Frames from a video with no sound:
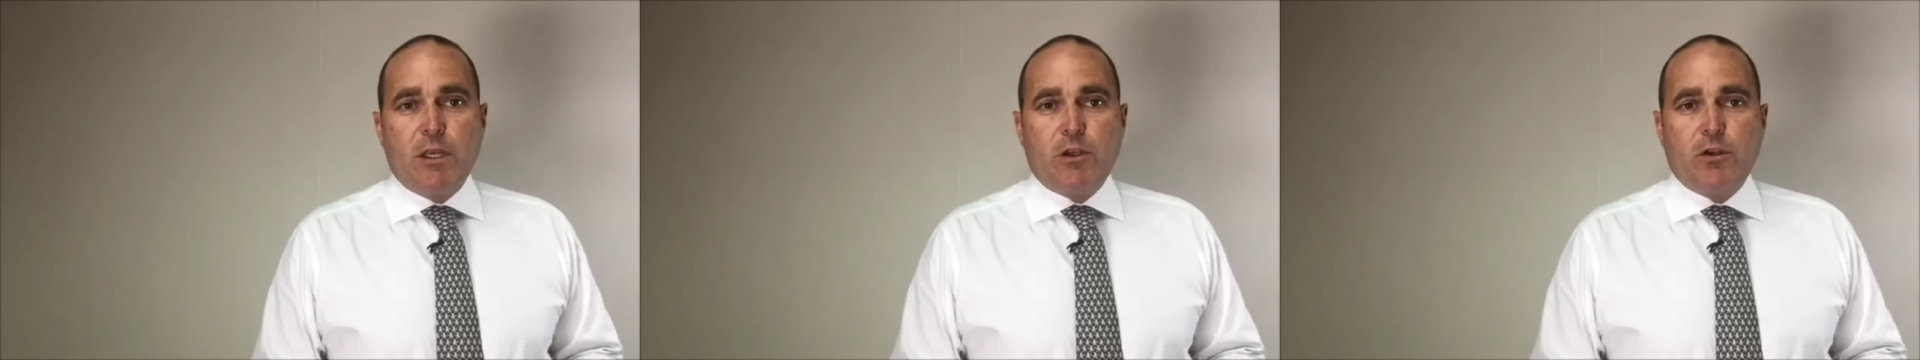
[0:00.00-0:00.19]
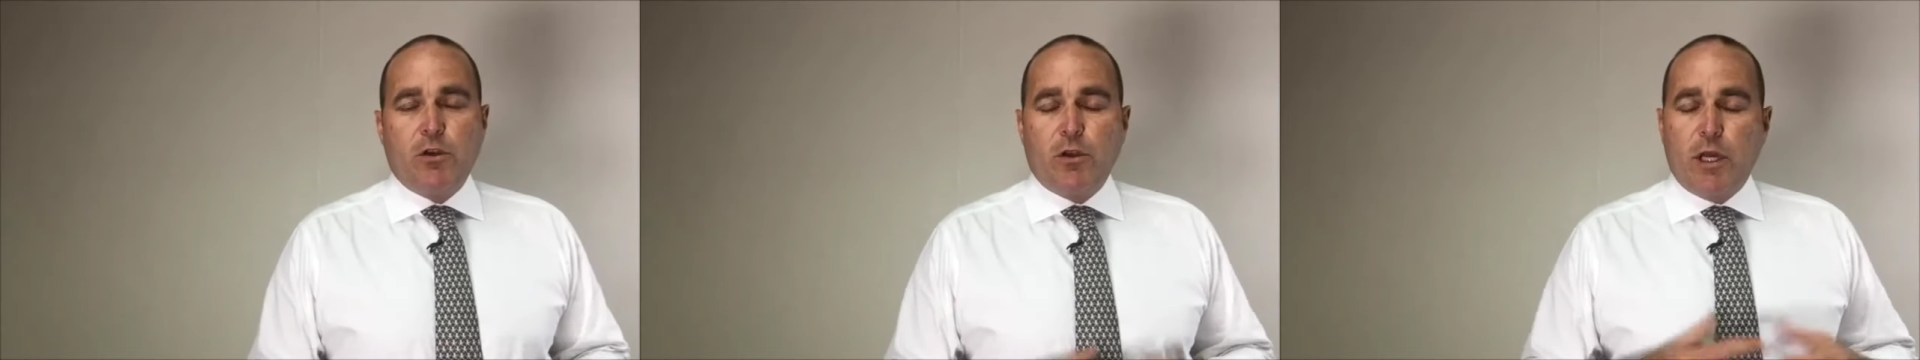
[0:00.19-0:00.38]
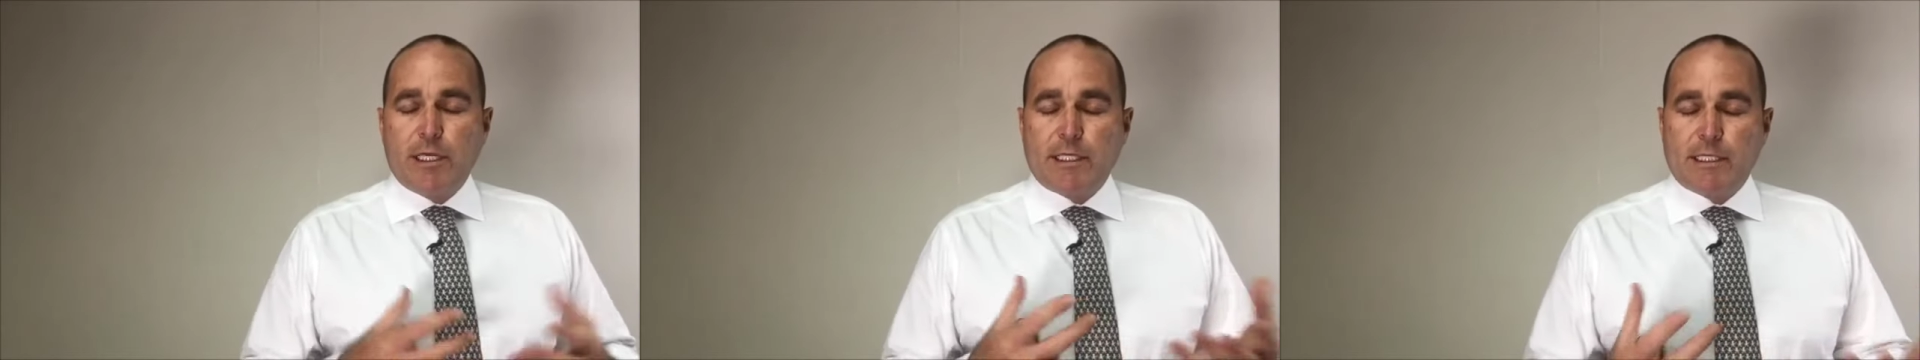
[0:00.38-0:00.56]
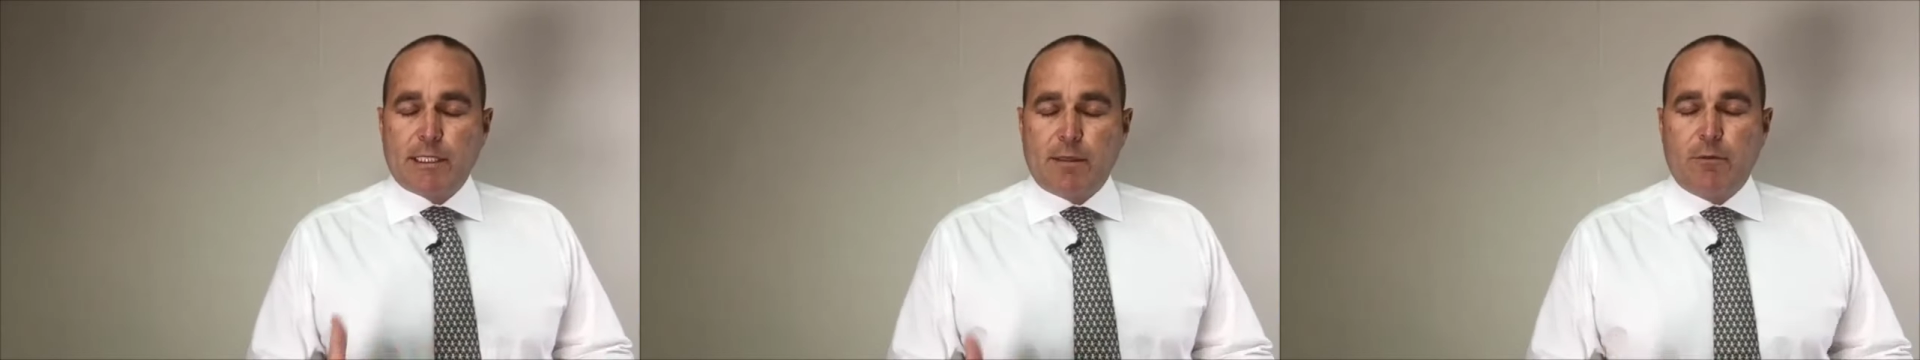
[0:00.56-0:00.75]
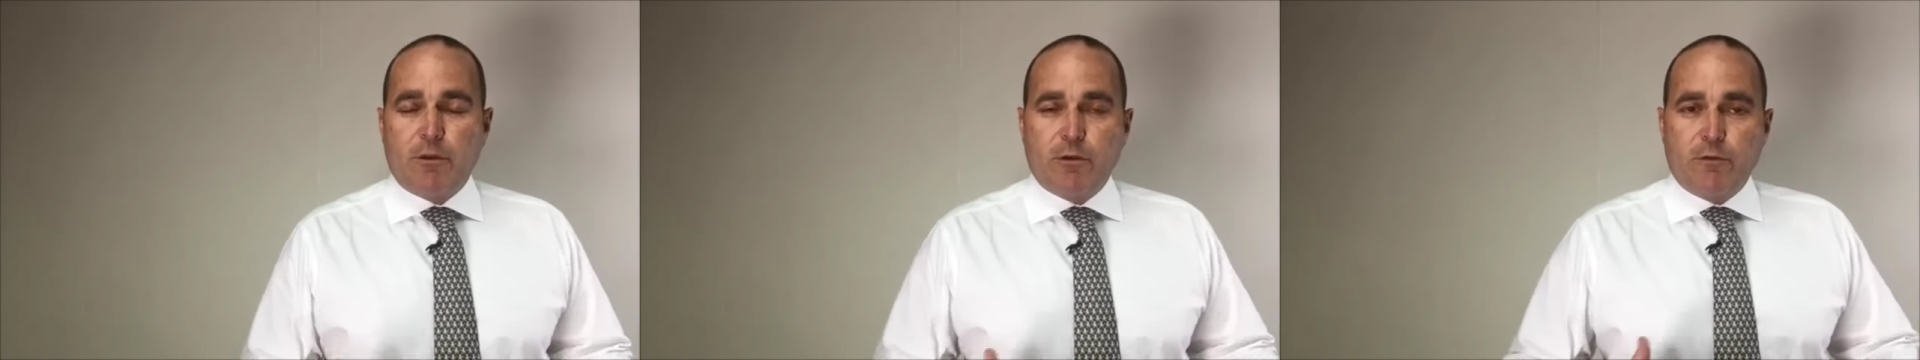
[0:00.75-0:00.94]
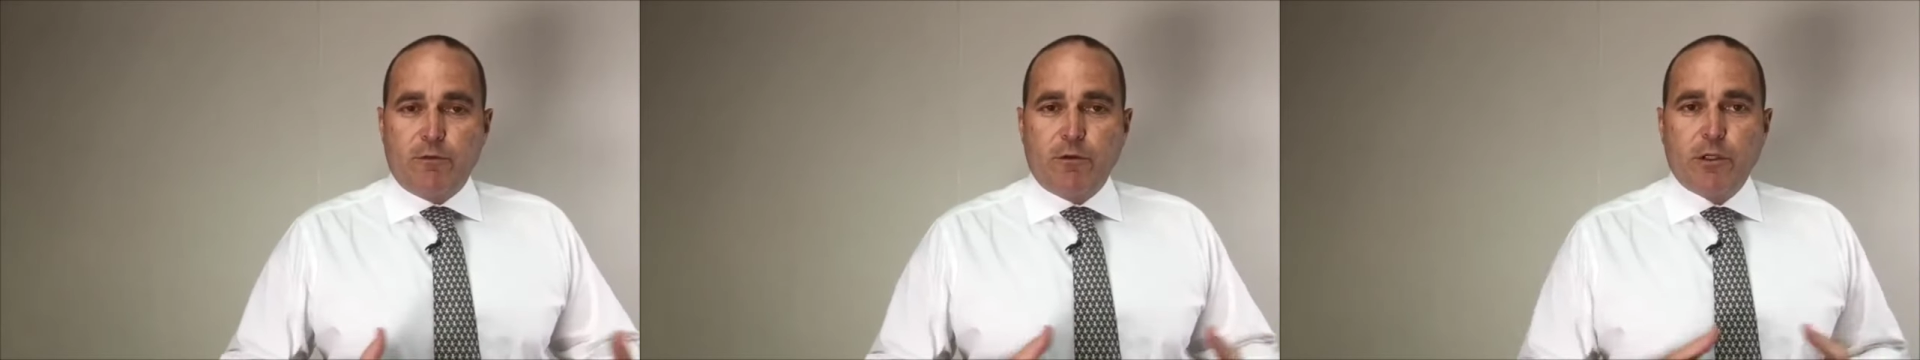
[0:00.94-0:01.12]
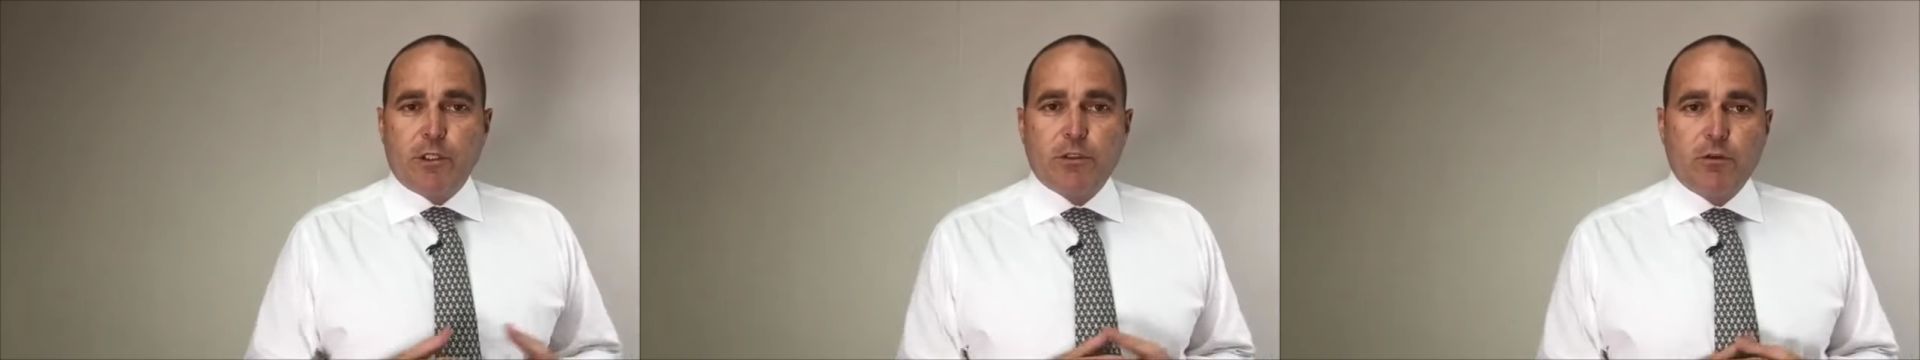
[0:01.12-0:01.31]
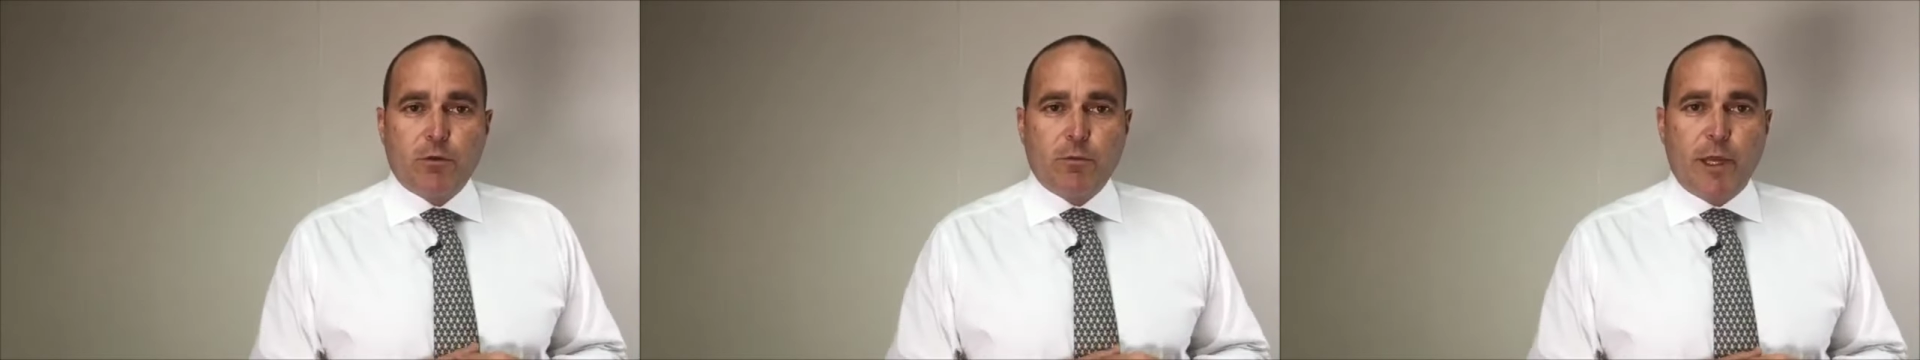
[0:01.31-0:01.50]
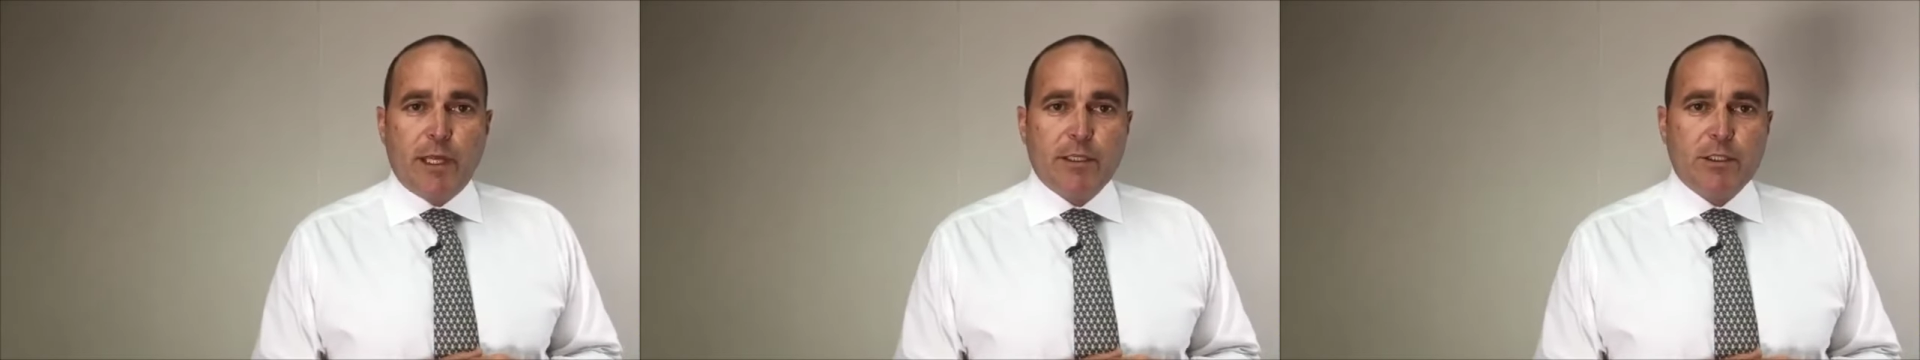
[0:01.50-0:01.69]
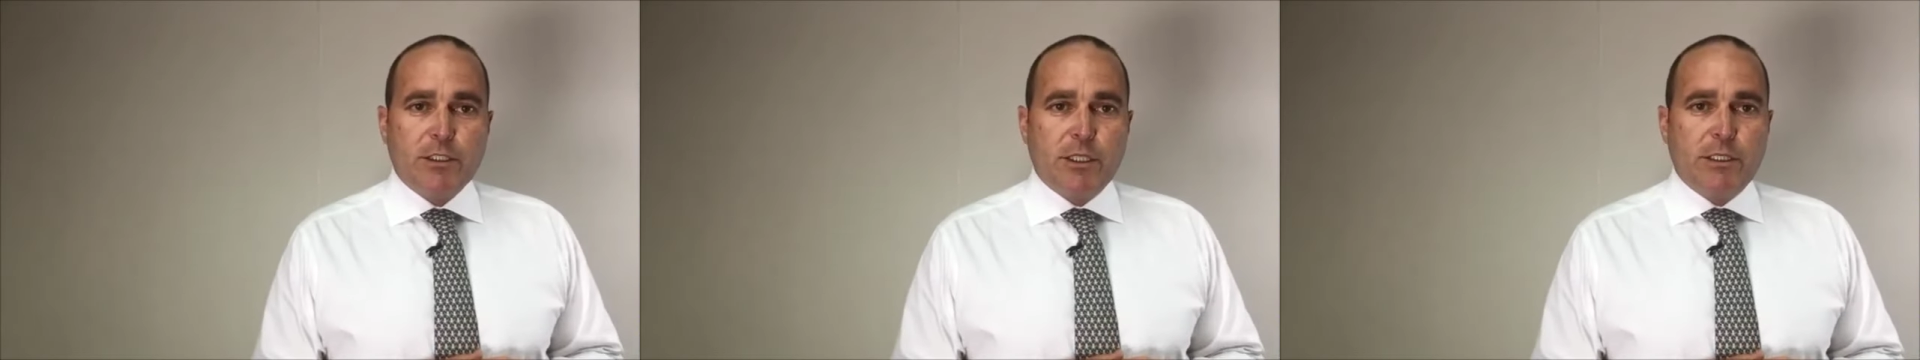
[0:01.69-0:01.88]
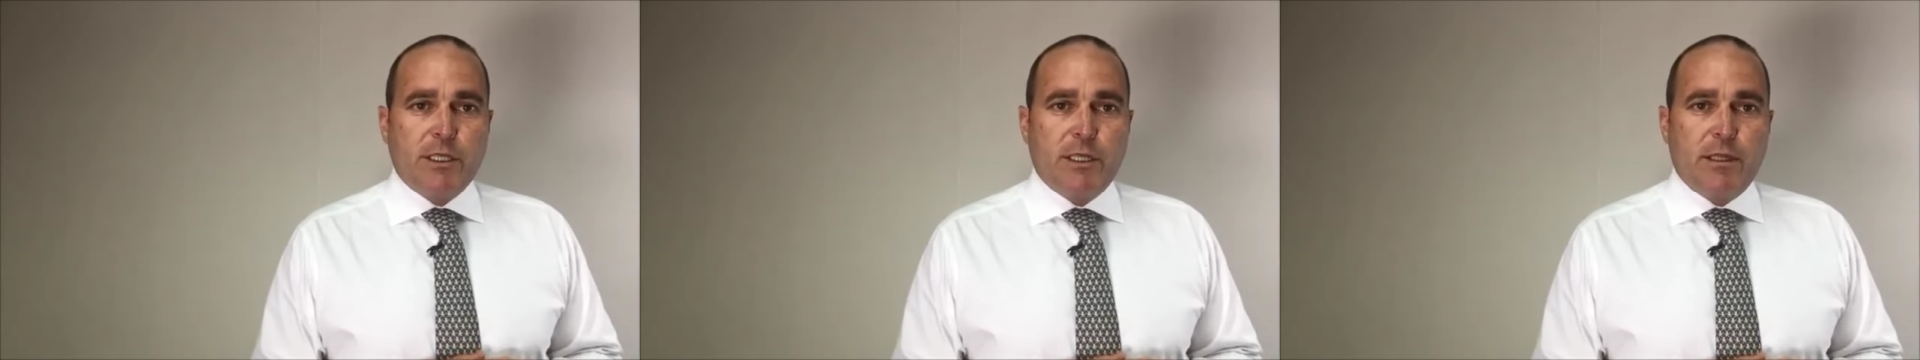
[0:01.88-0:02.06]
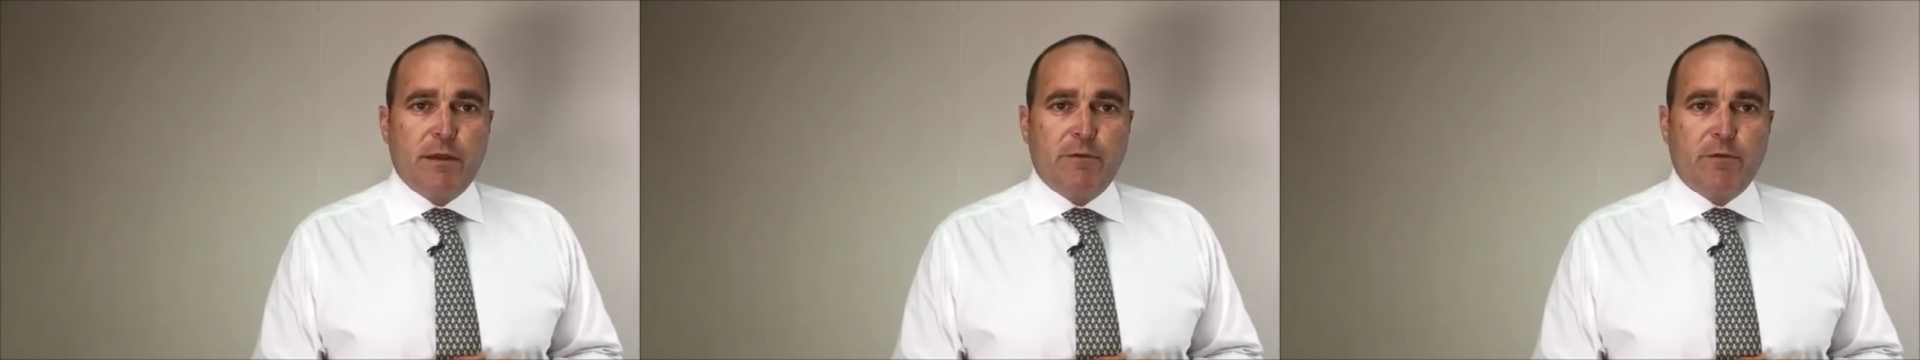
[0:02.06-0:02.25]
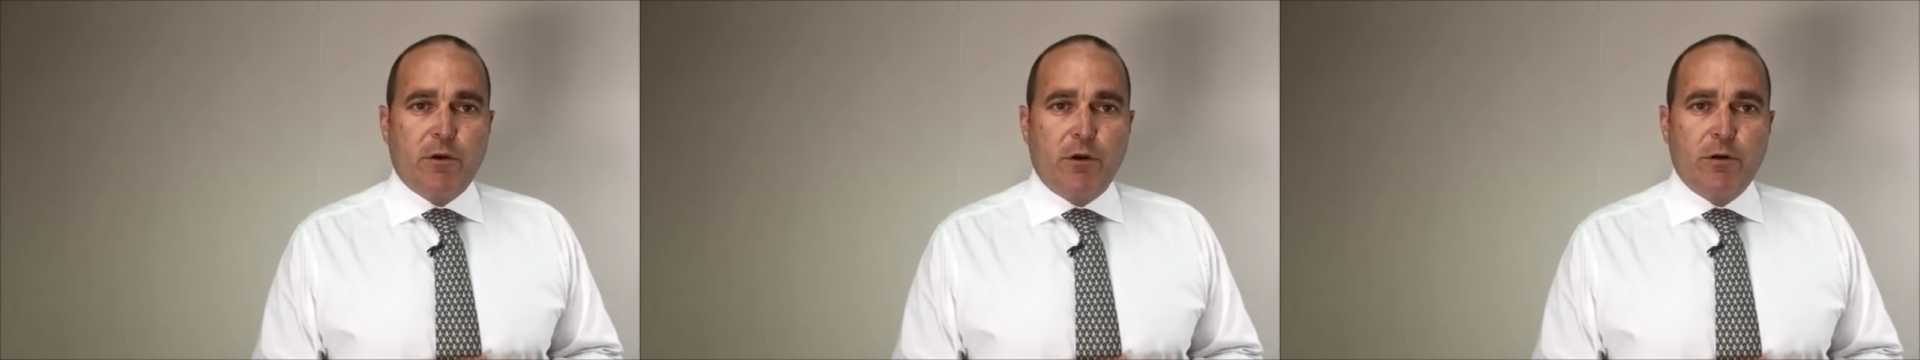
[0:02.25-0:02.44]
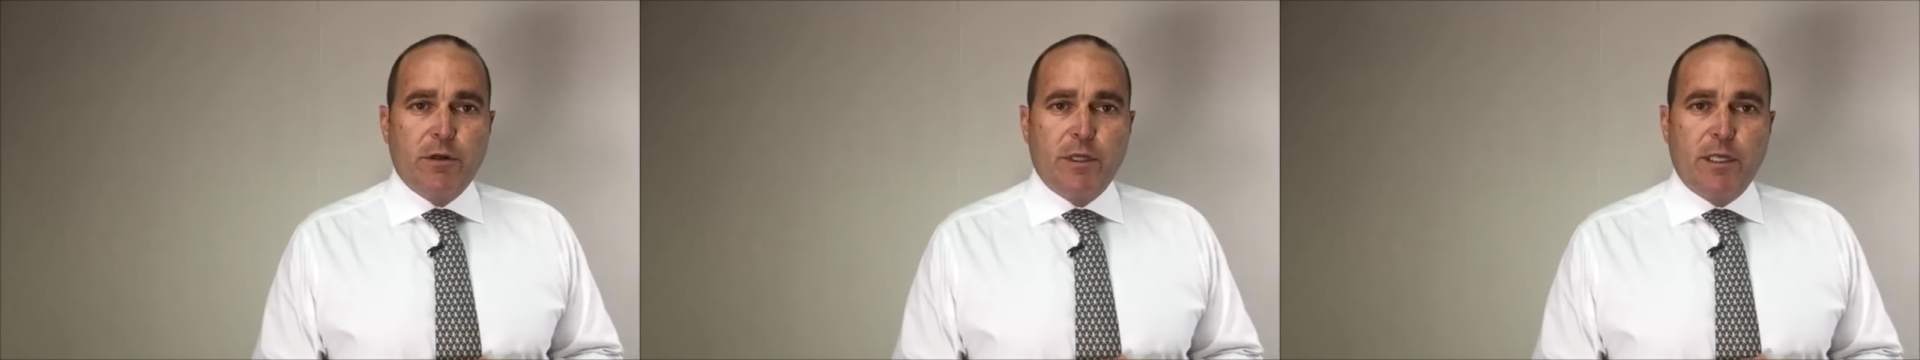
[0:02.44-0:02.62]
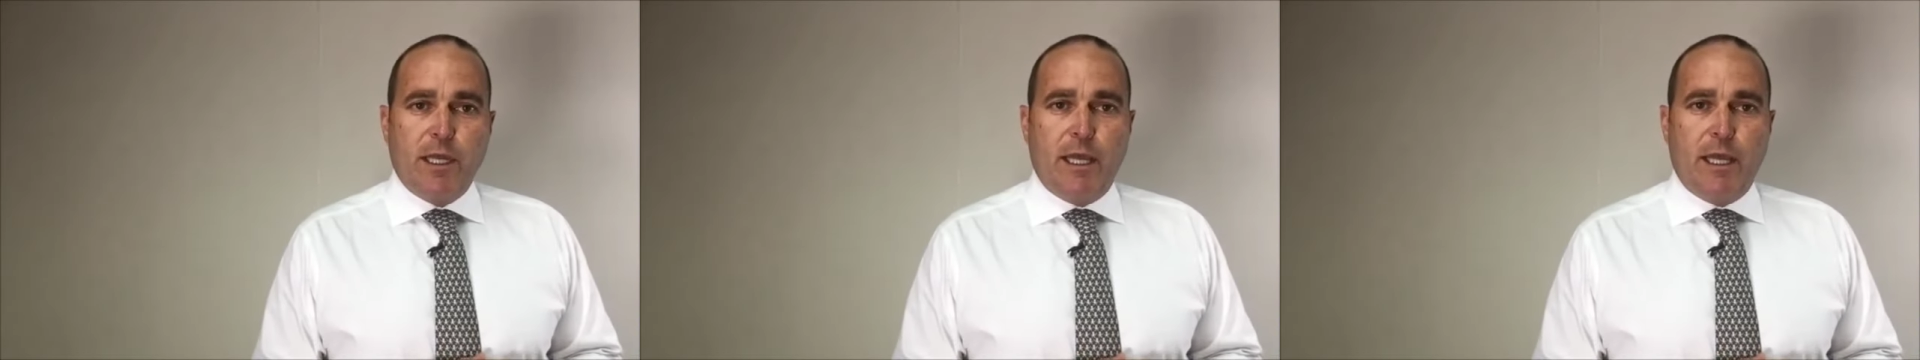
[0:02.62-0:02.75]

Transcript: utilising some of the very strong balance sheet that they've got